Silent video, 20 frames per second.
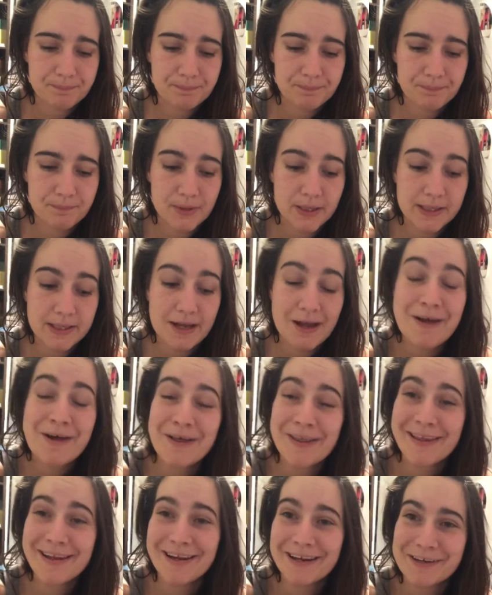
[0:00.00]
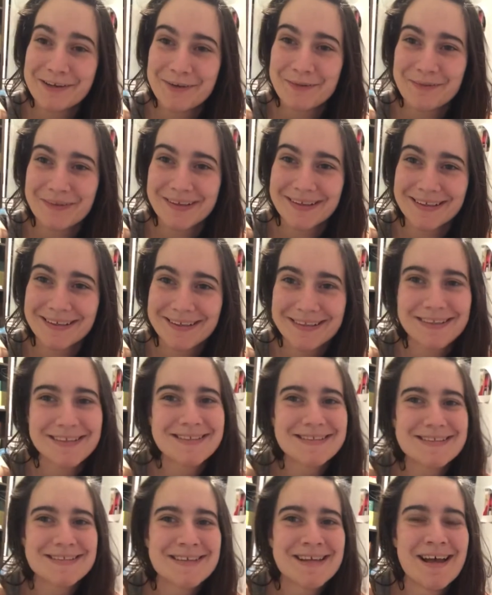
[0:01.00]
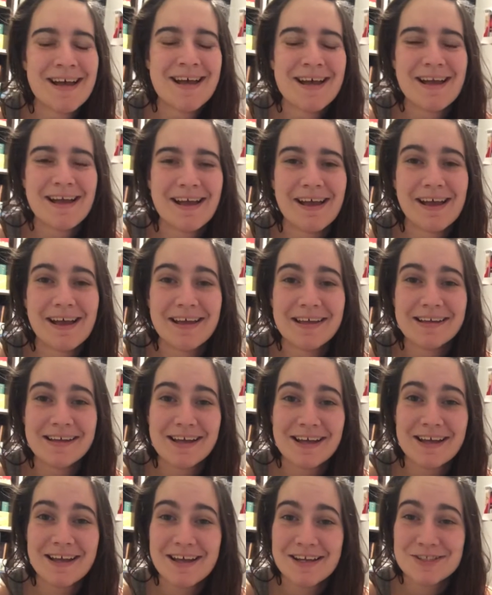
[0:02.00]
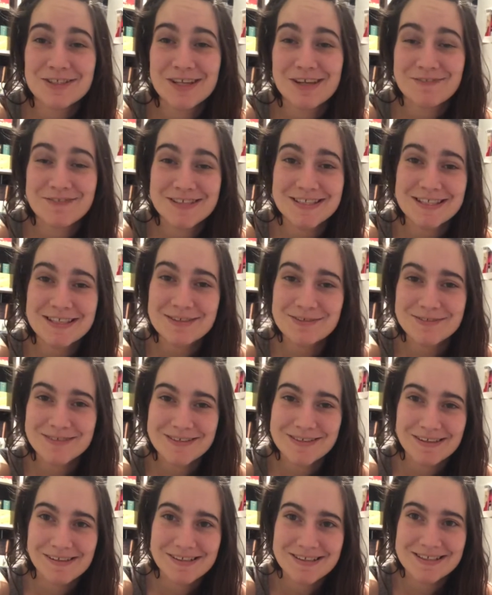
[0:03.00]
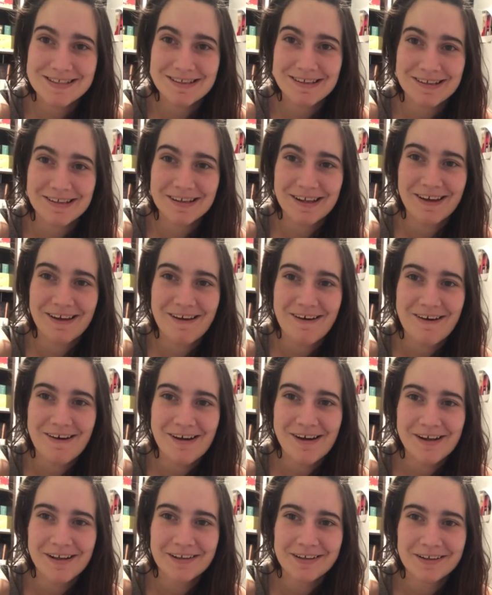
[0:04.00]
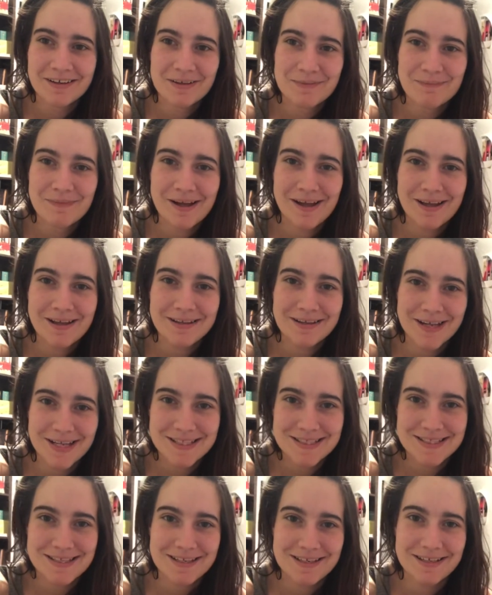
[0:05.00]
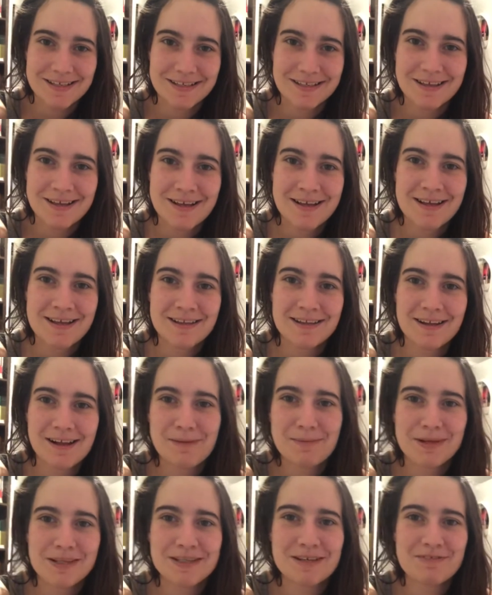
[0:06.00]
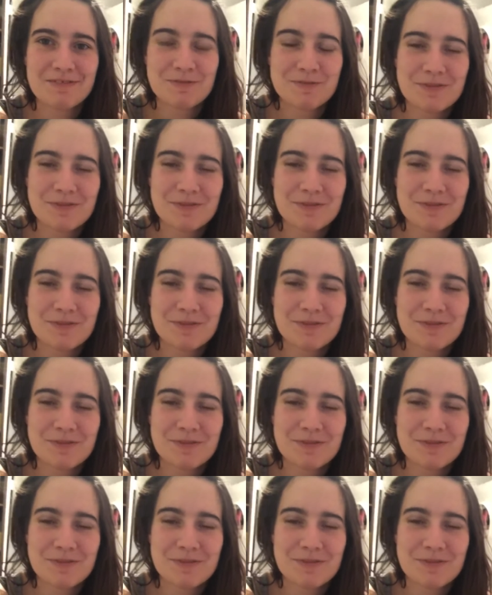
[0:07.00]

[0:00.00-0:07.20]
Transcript: But now that I know what it is, and I actually have the sequel sitting on my nightstand that I picked up from the